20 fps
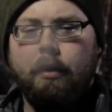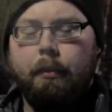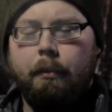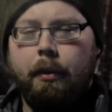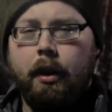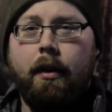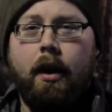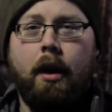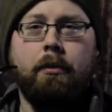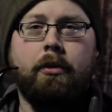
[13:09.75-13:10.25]

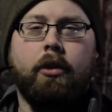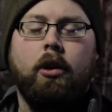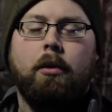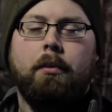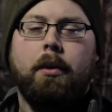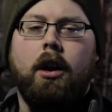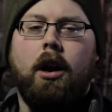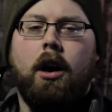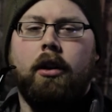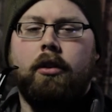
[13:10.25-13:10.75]
But I'm sure it'll
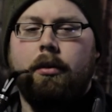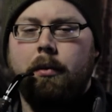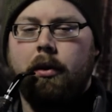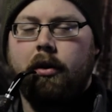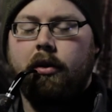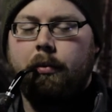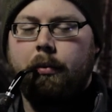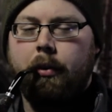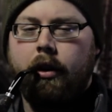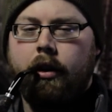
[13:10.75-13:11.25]
be an awesome
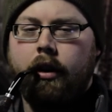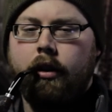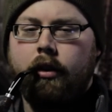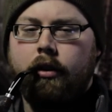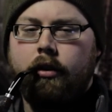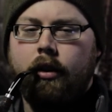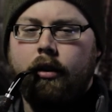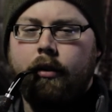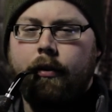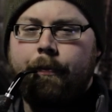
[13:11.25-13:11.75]

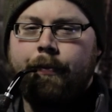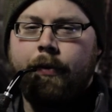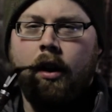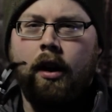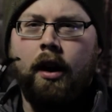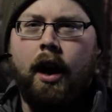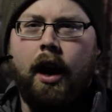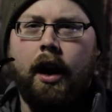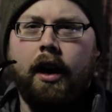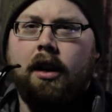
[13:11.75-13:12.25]
experience.
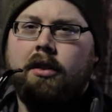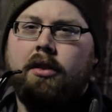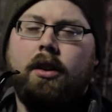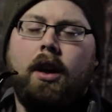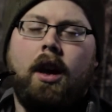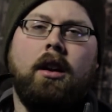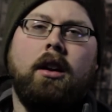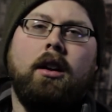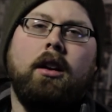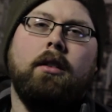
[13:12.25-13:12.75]
I guess
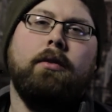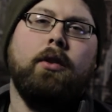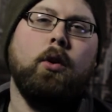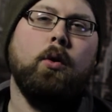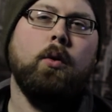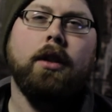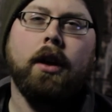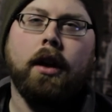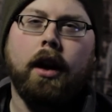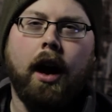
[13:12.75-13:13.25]
any of
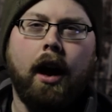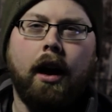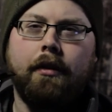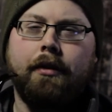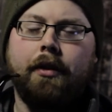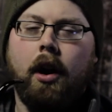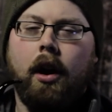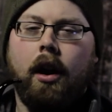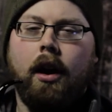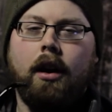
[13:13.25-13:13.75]
you that
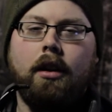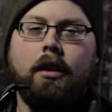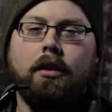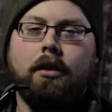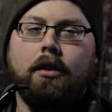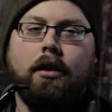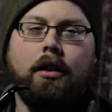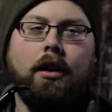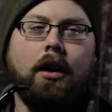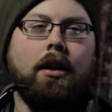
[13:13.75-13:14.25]
have gone,
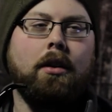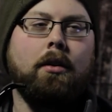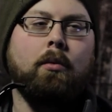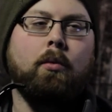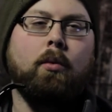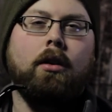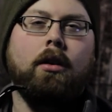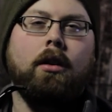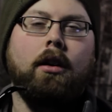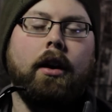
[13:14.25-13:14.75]
any
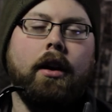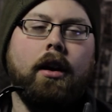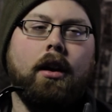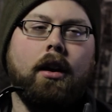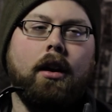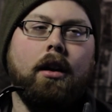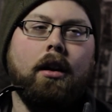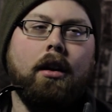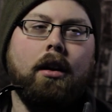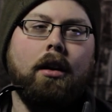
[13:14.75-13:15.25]
like
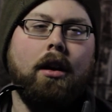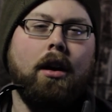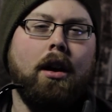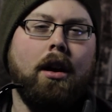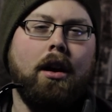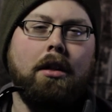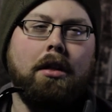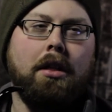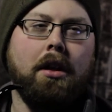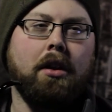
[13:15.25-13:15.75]

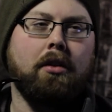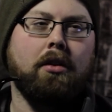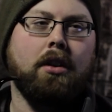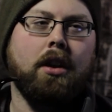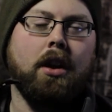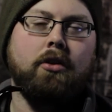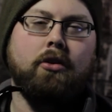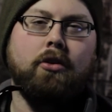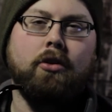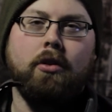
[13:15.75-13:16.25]
things
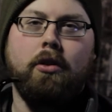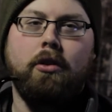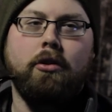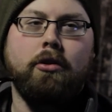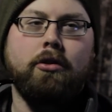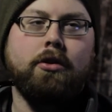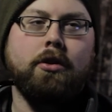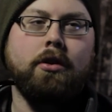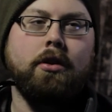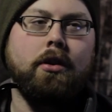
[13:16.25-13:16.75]
that I should or
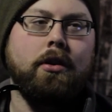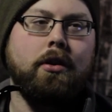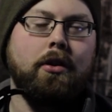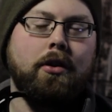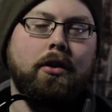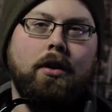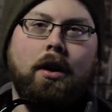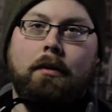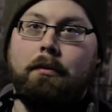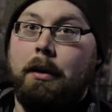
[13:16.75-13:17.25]
shouldn't
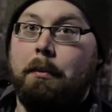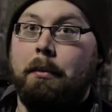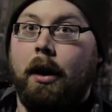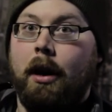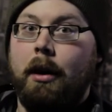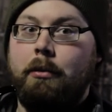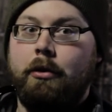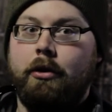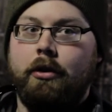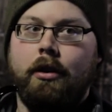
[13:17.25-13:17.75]
do? How many
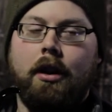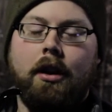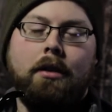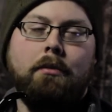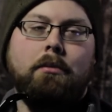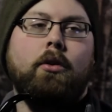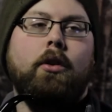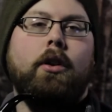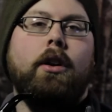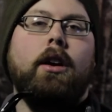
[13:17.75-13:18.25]
pipes should I
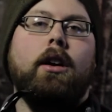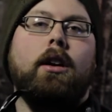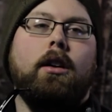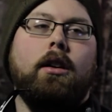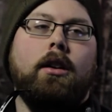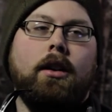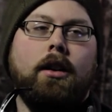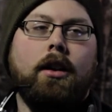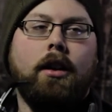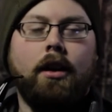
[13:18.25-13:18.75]

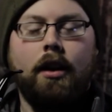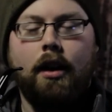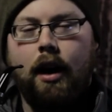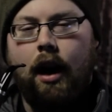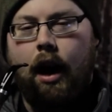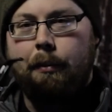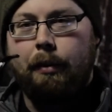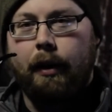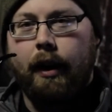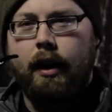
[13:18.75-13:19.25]
bring?
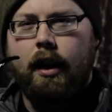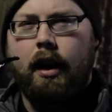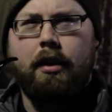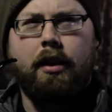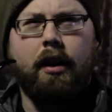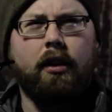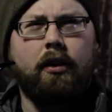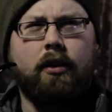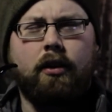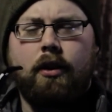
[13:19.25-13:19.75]
I
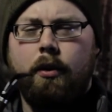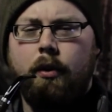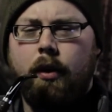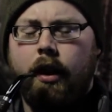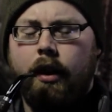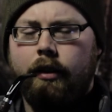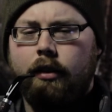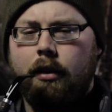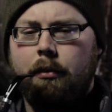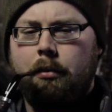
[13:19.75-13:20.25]
think it's 2
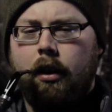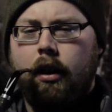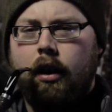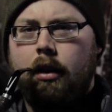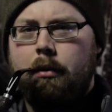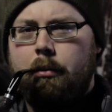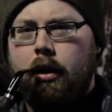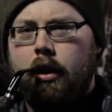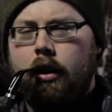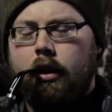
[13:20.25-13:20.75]
days. I plan
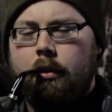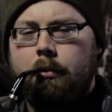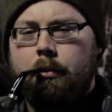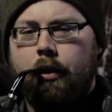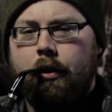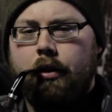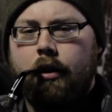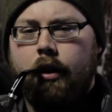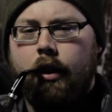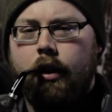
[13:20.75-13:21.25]
on being there
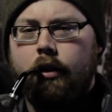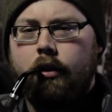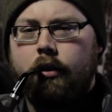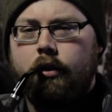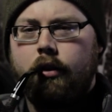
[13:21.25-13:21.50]
both days.